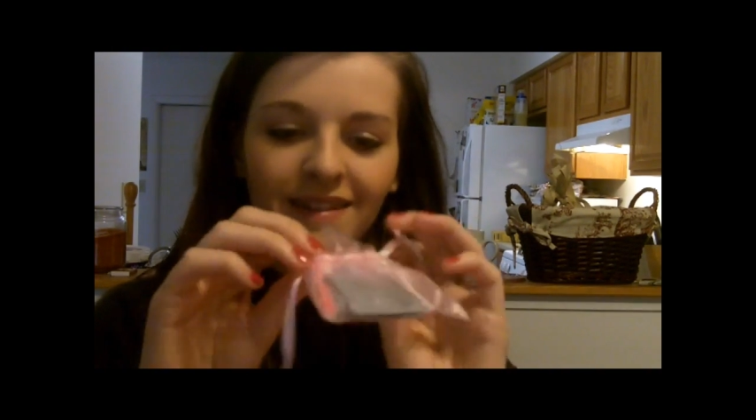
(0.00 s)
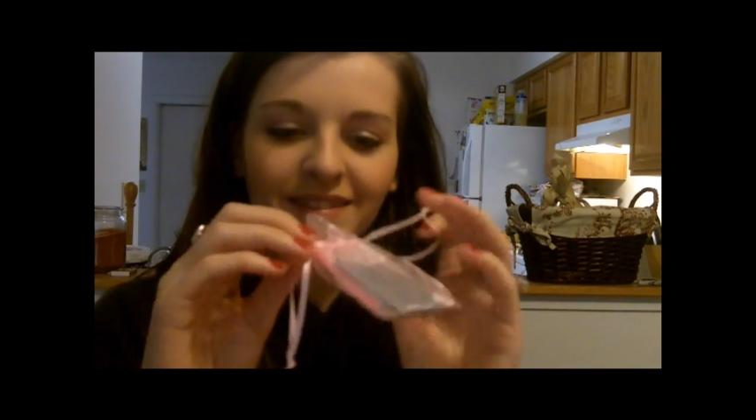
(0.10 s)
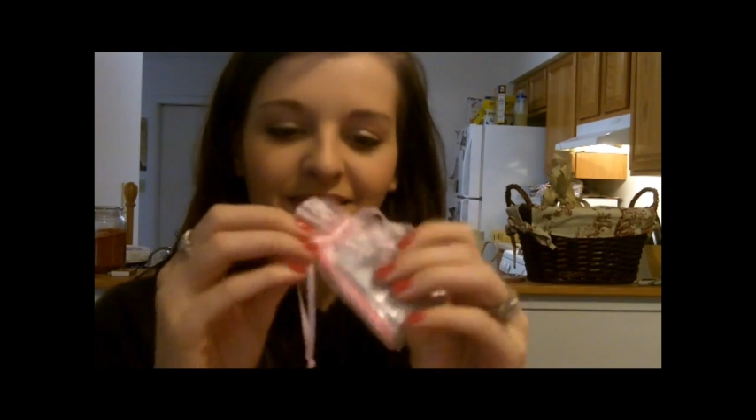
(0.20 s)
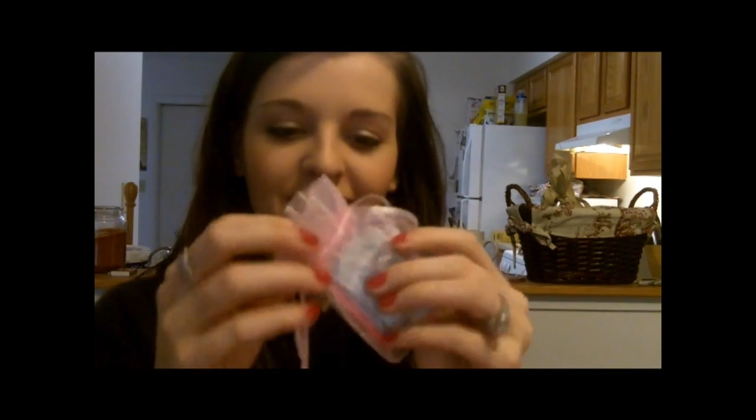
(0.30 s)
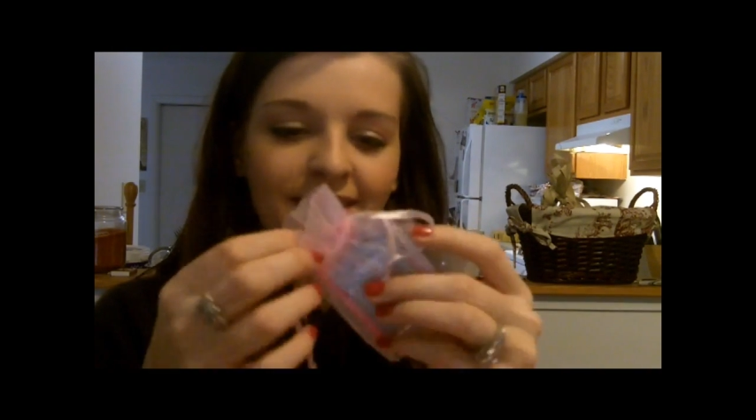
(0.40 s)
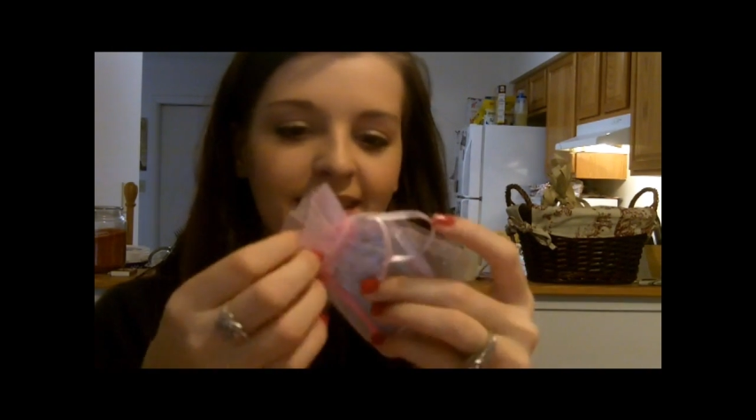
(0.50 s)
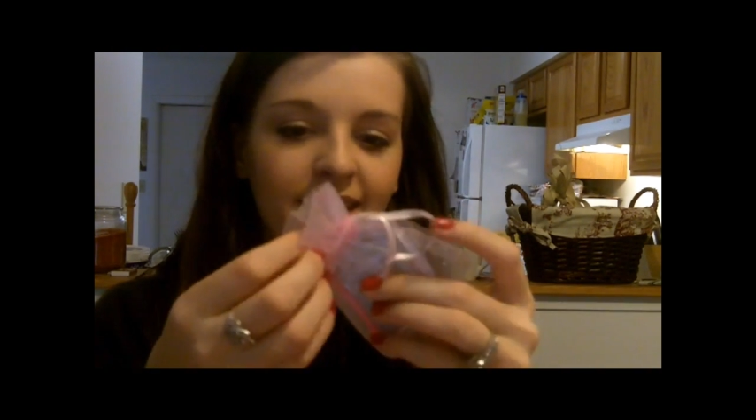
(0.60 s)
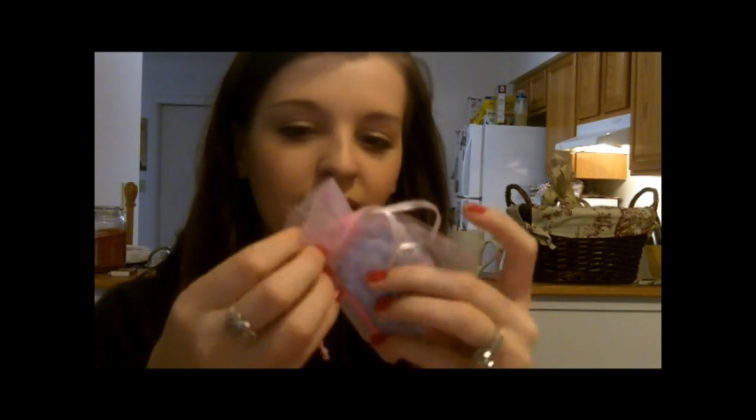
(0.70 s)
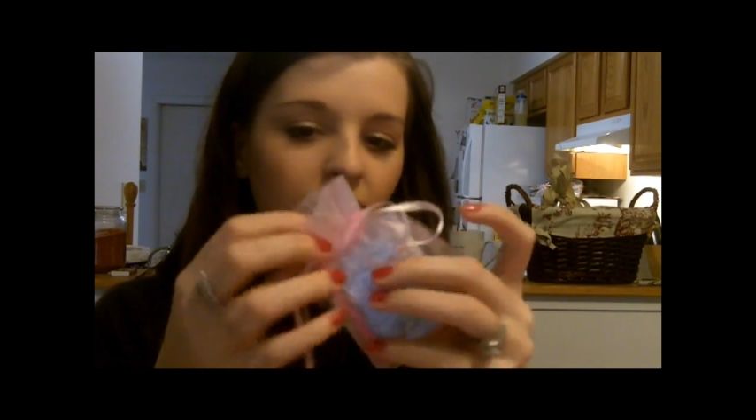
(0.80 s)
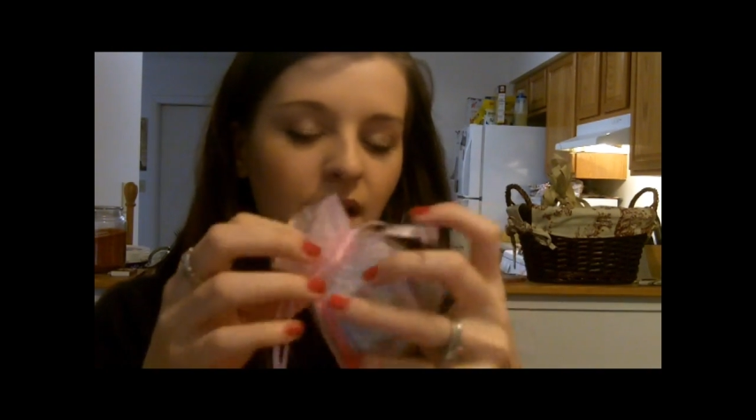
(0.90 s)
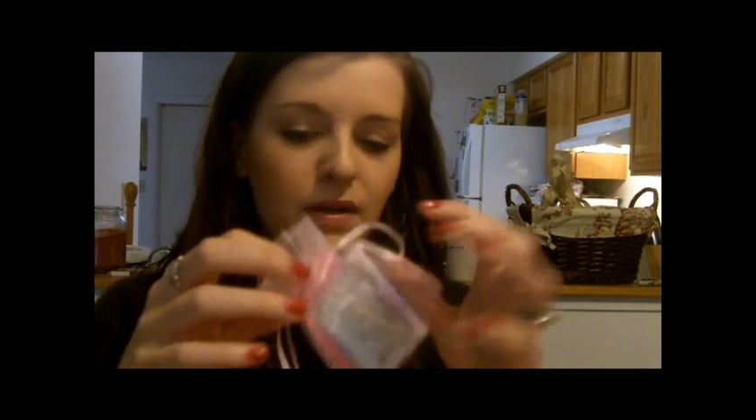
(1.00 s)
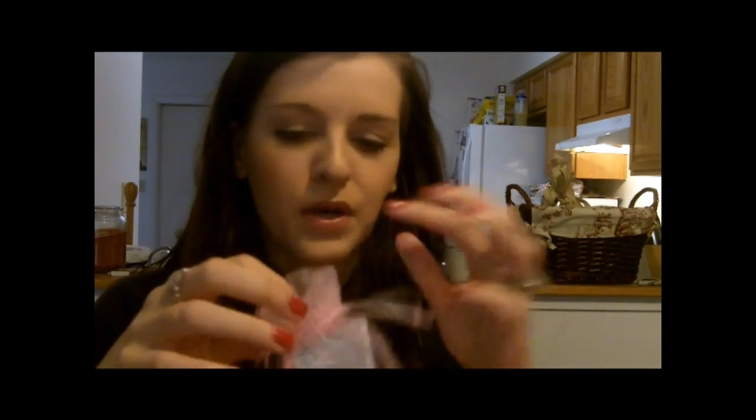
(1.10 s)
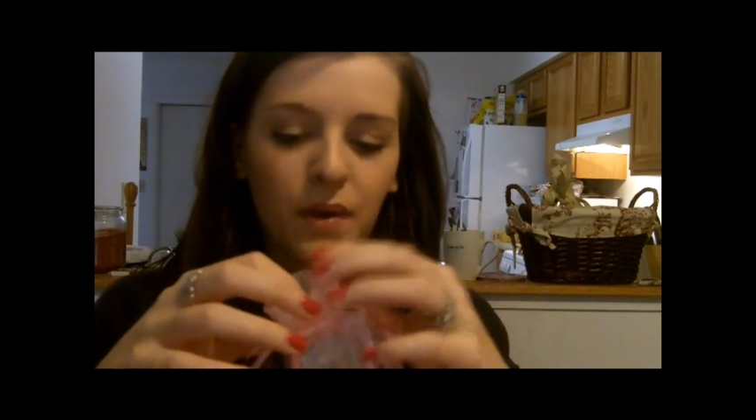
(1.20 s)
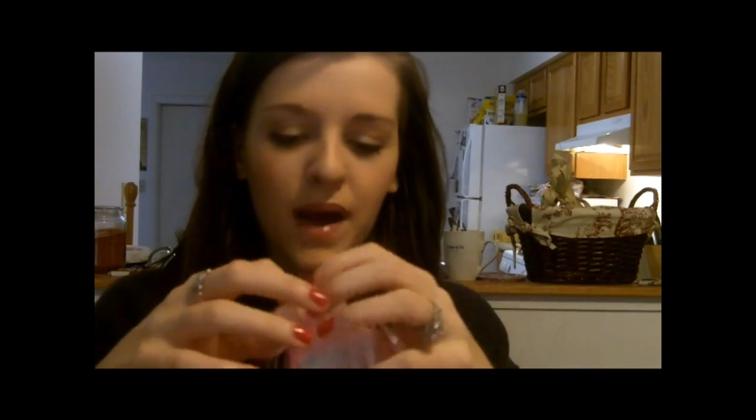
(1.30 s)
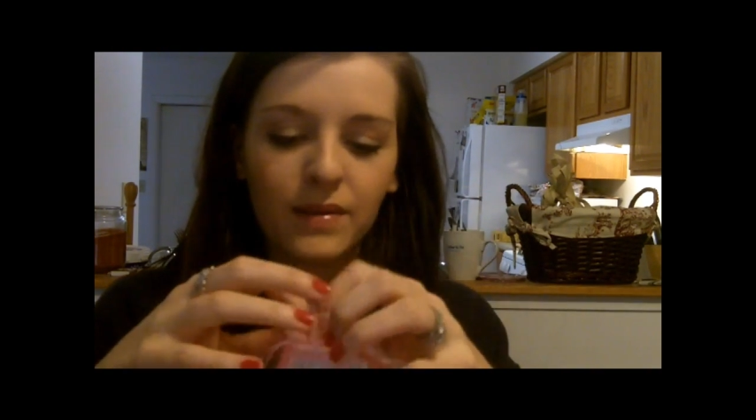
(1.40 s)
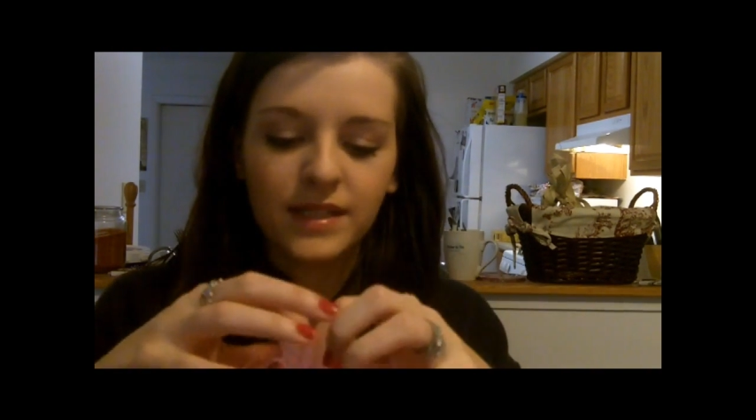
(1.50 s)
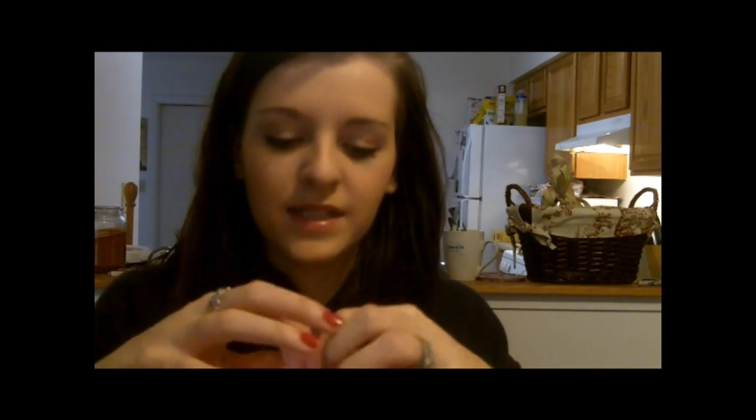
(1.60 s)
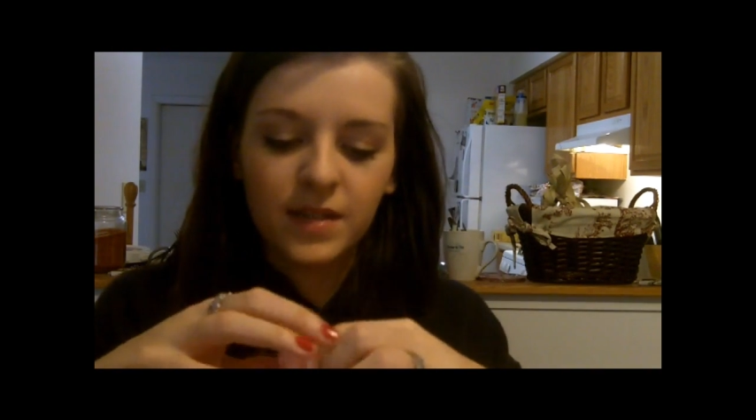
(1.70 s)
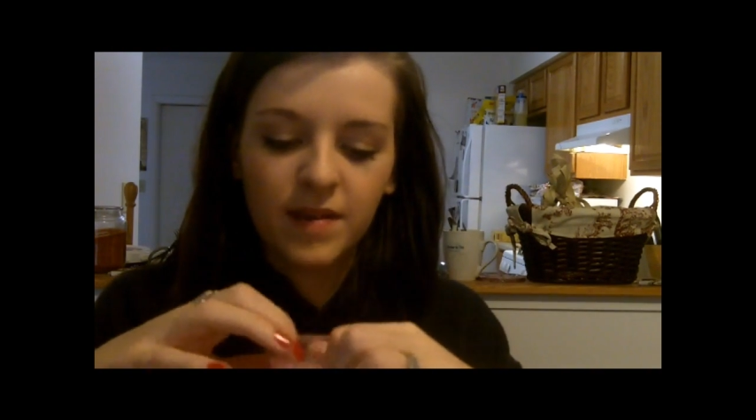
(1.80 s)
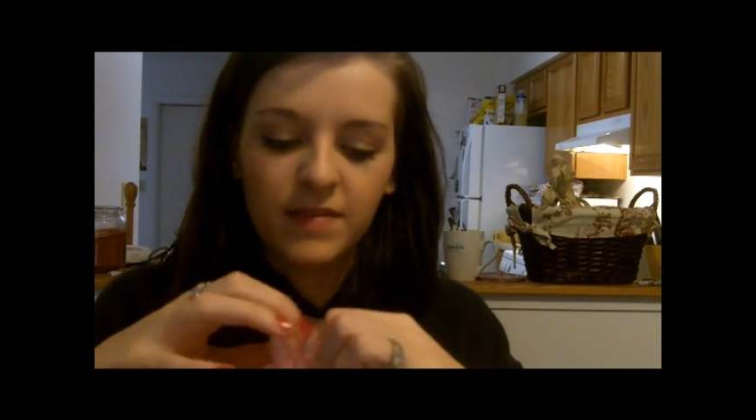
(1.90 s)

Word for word: I don't, I don't know why I was in here.